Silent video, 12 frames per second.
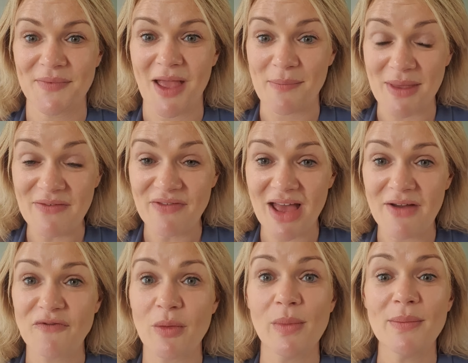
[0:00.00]
I'm Aoife
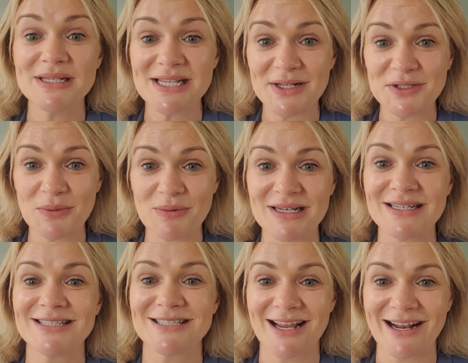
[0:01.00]
from
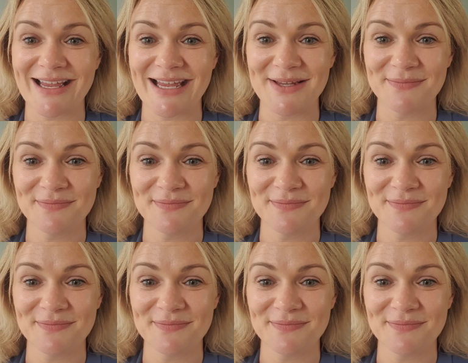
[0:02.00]
womenshealthdublin.ie.